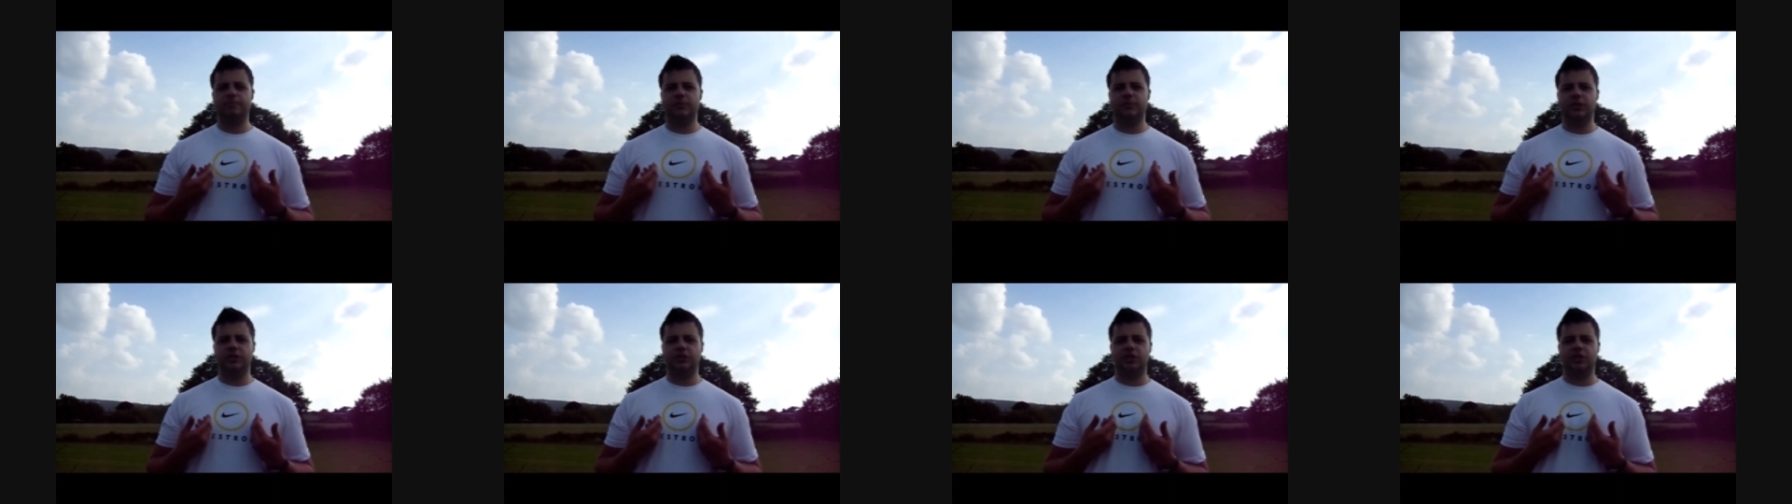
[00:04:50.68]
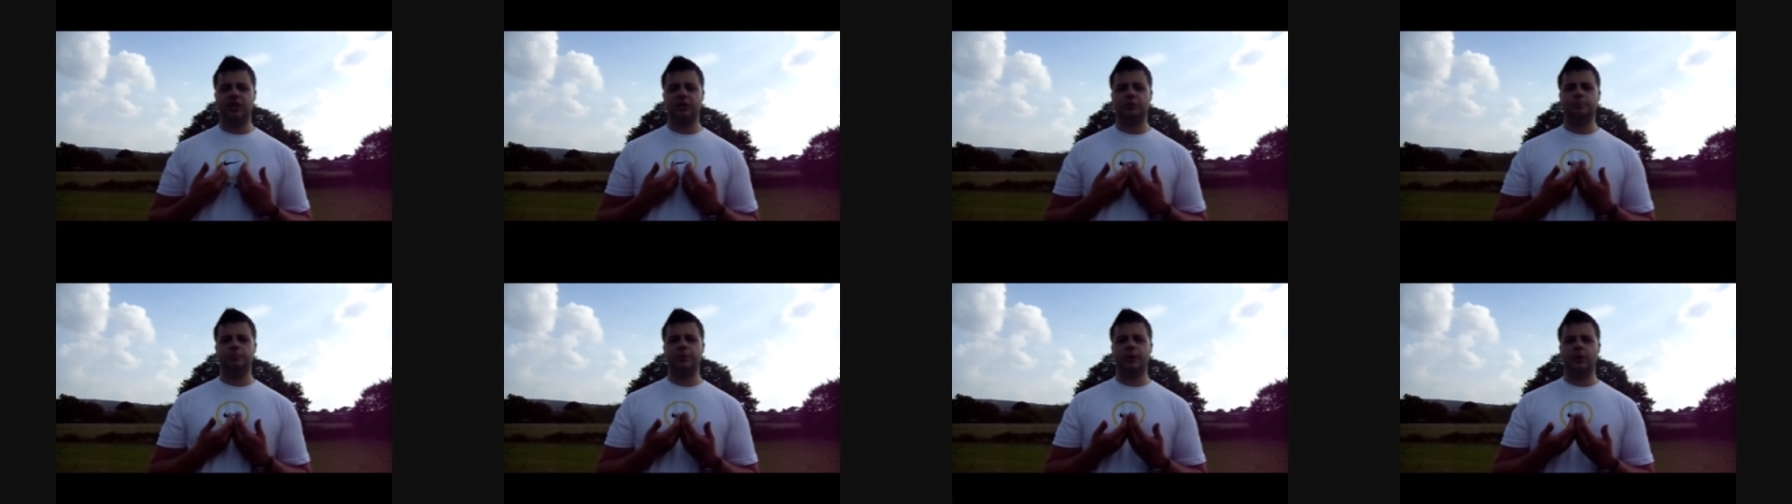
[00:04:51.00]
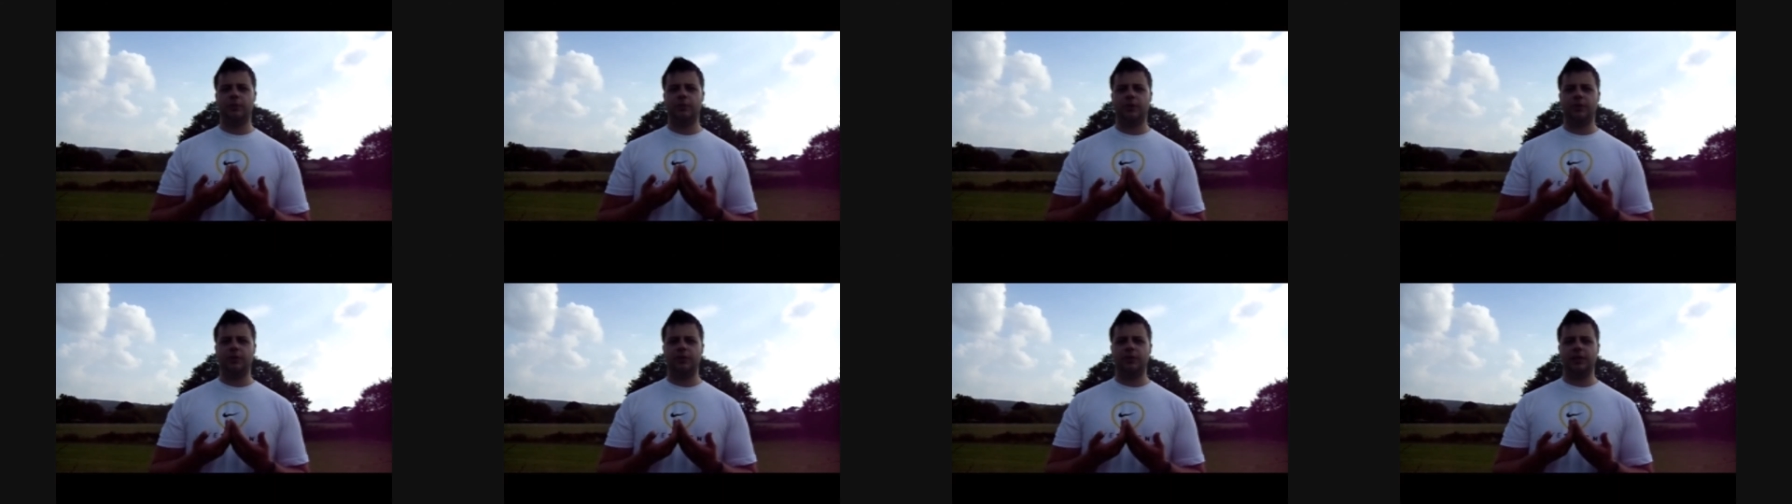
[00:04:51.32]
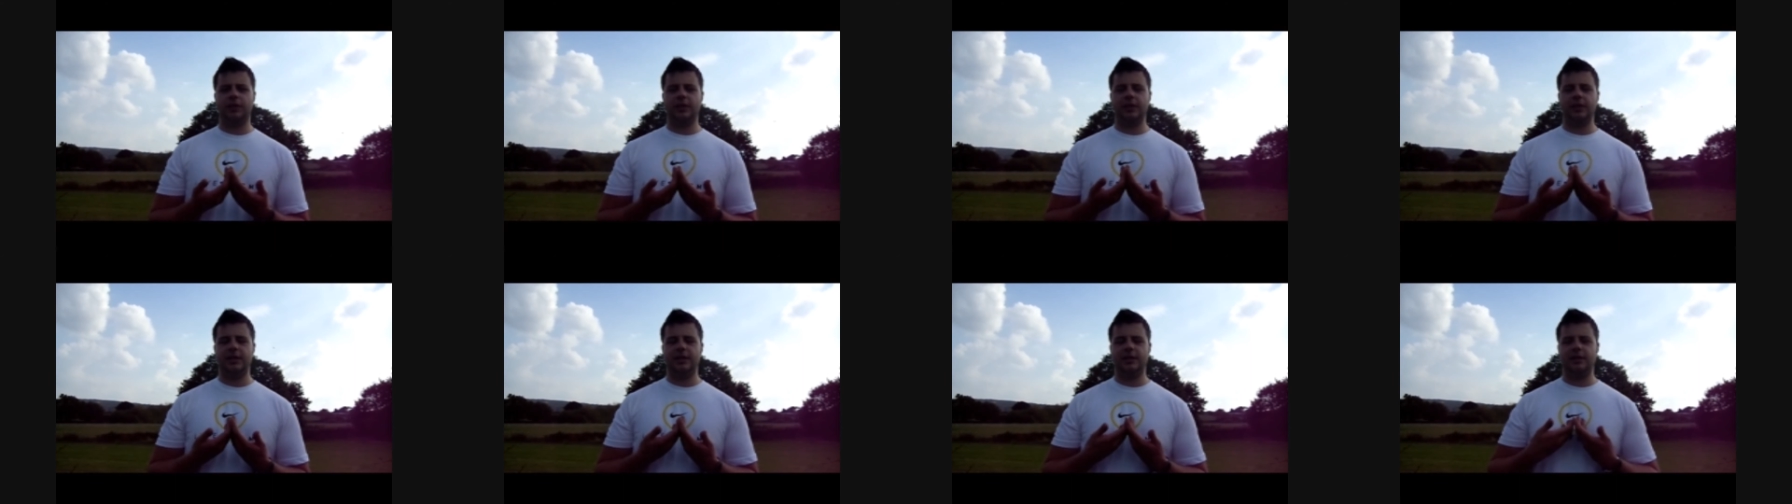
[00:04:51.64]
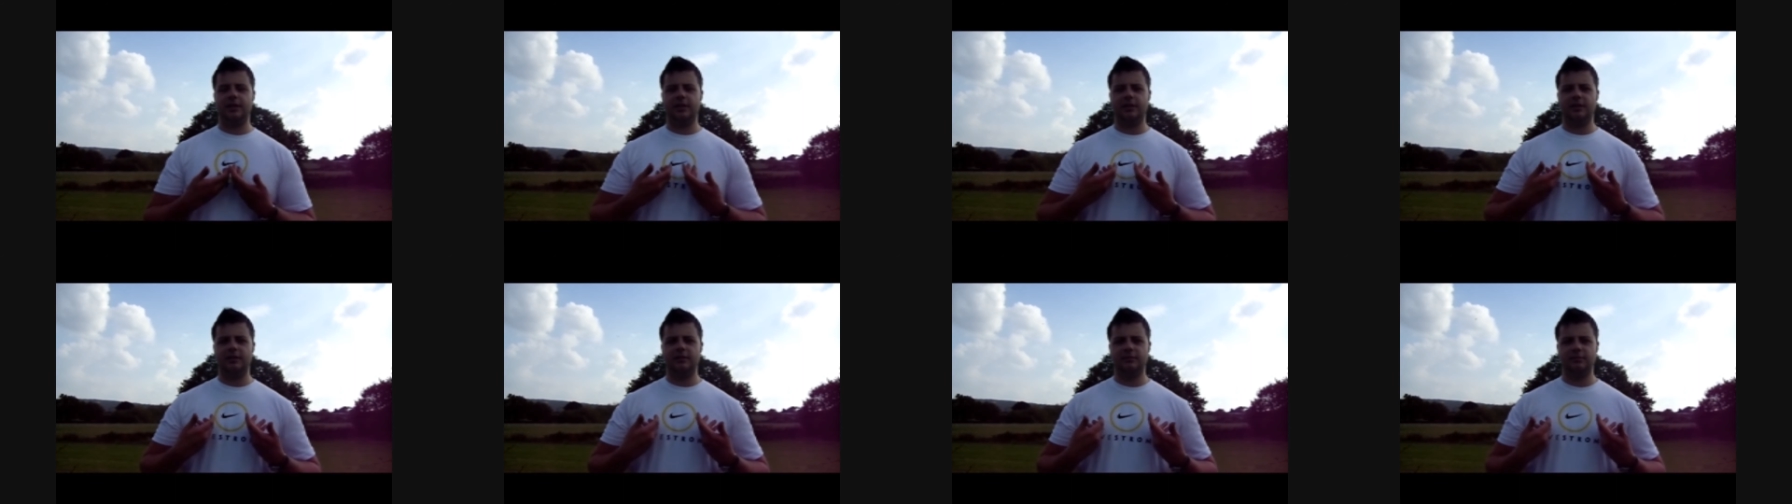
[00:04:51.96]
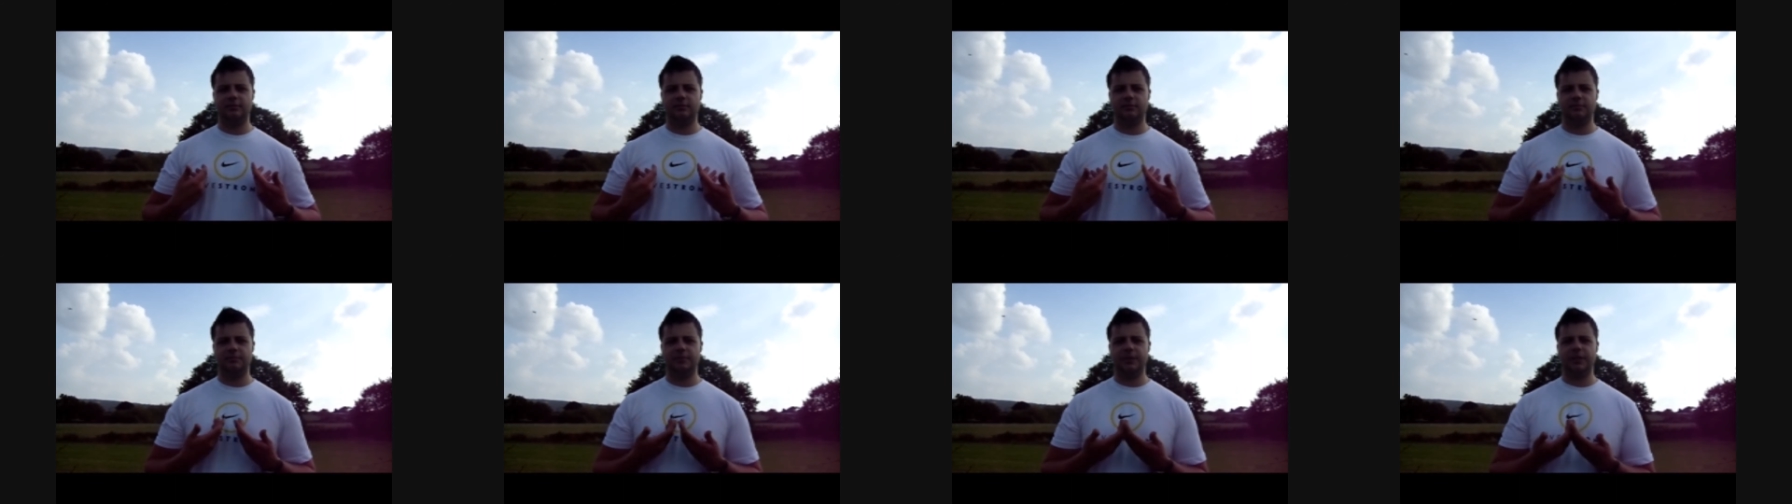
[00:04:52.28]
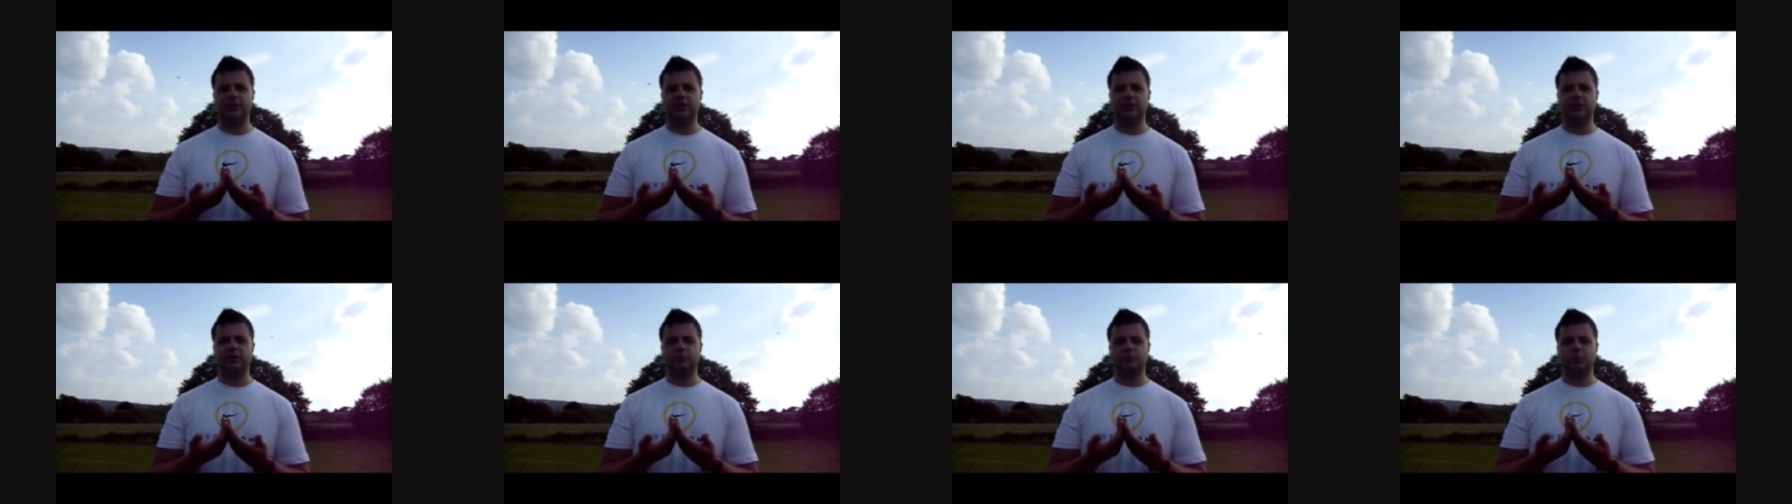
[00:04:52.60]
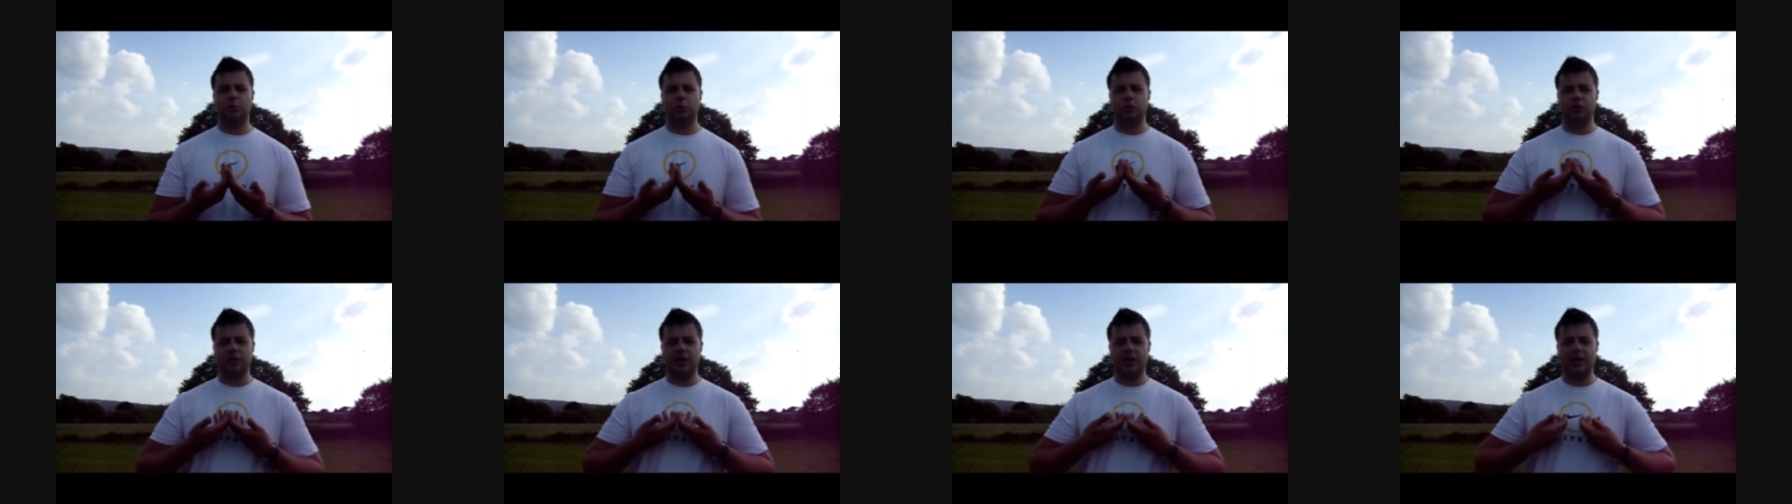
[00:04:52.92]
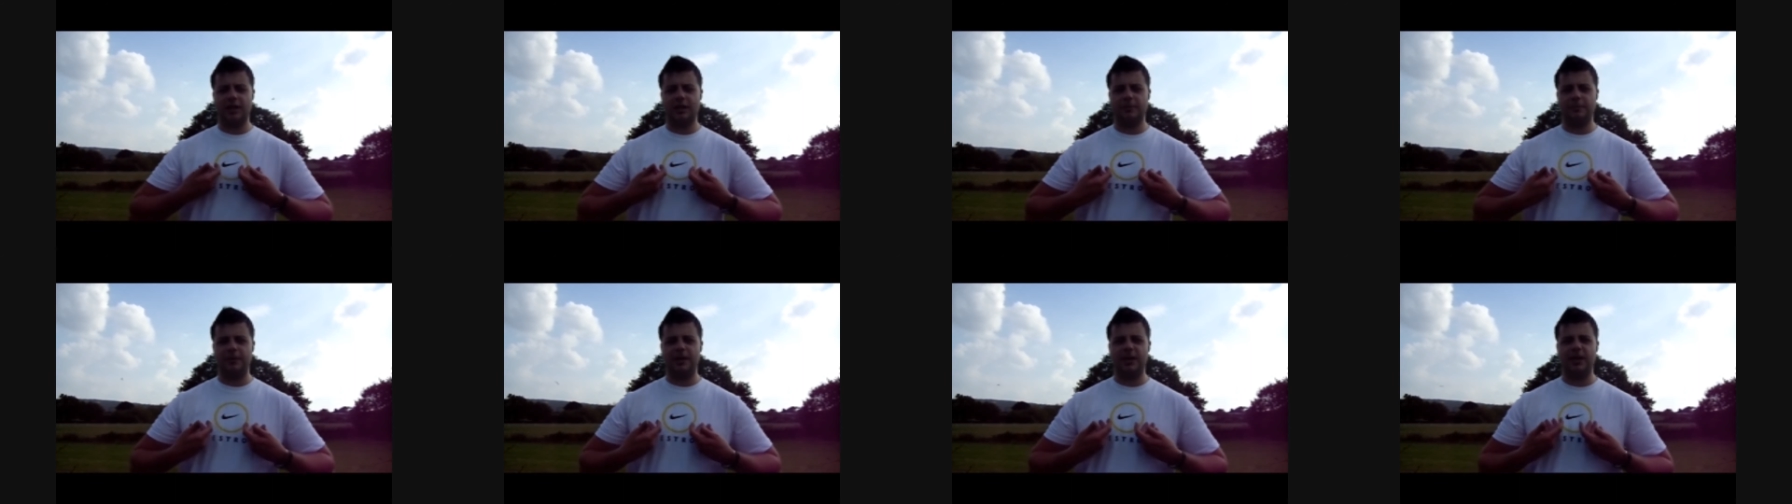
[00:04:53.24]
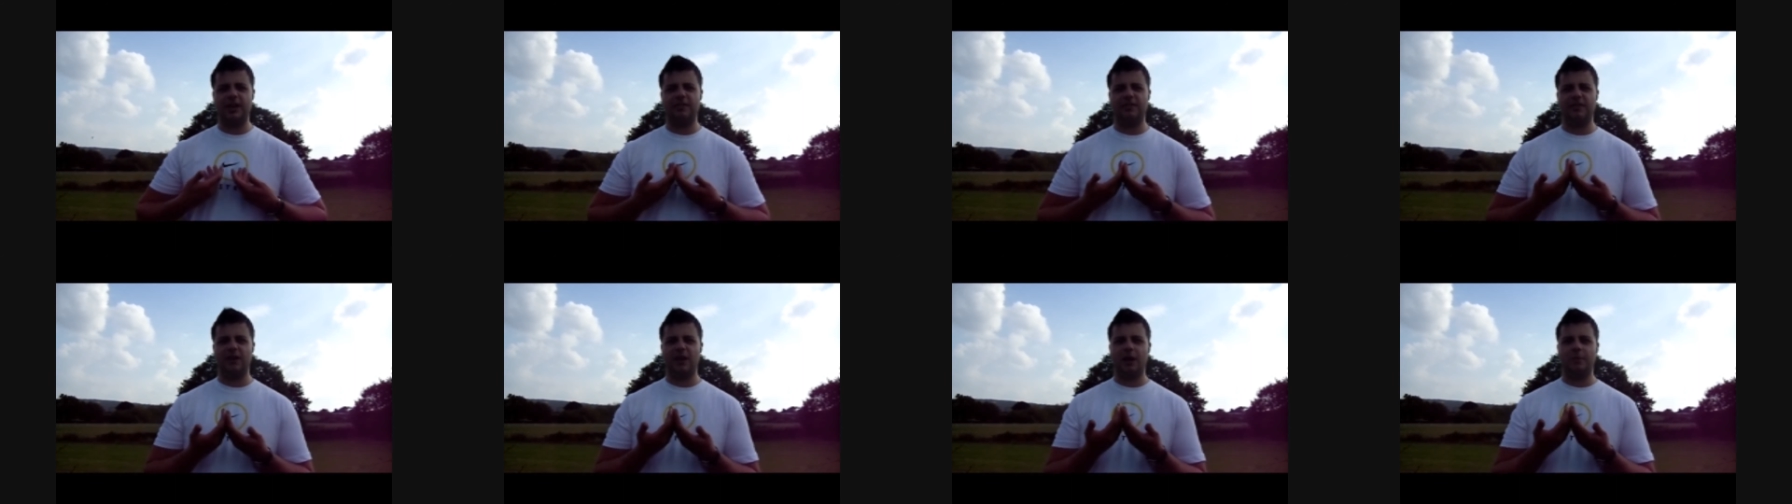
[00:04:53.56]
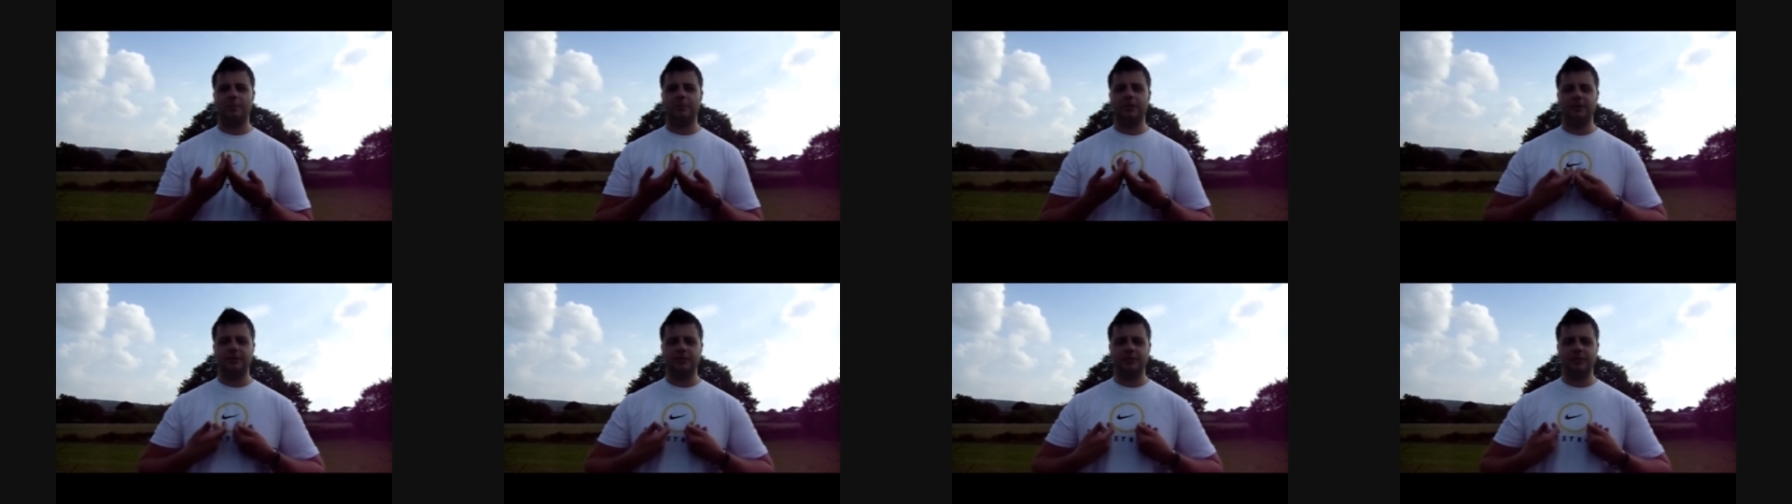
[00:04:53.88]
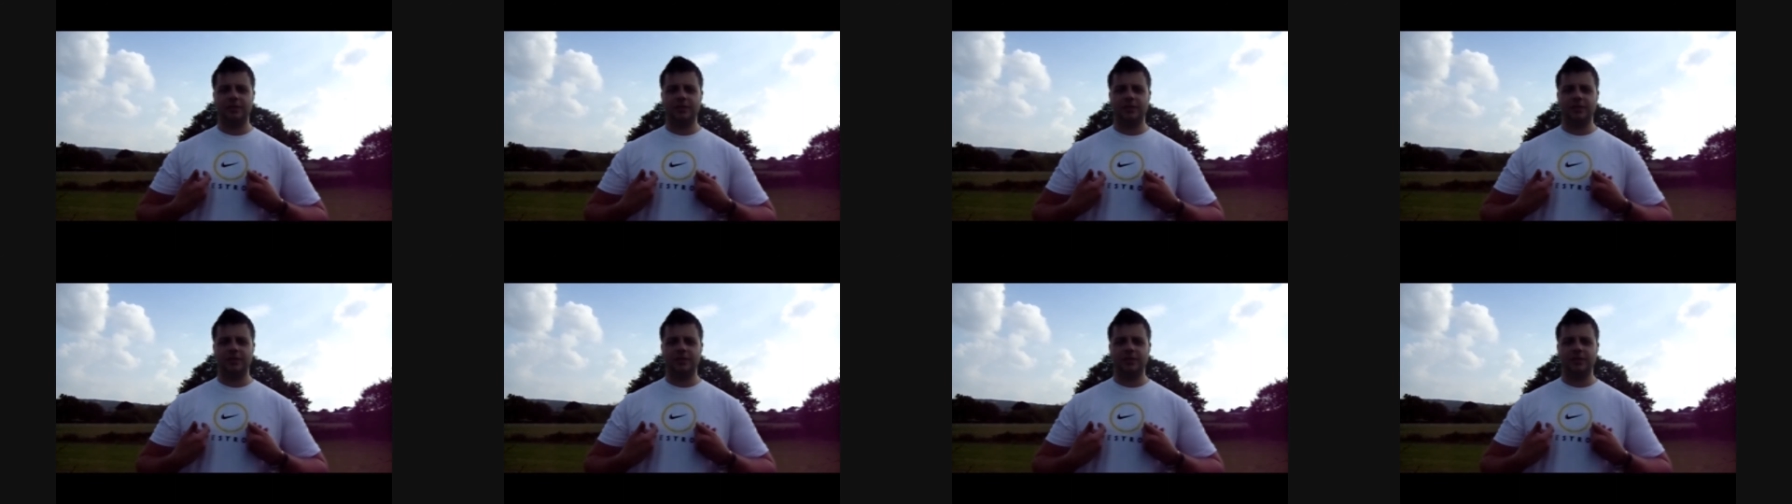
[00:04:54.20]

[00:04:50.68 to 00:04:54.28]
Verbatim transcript: the chest bone on the uh, pigeon looks like a plate of armour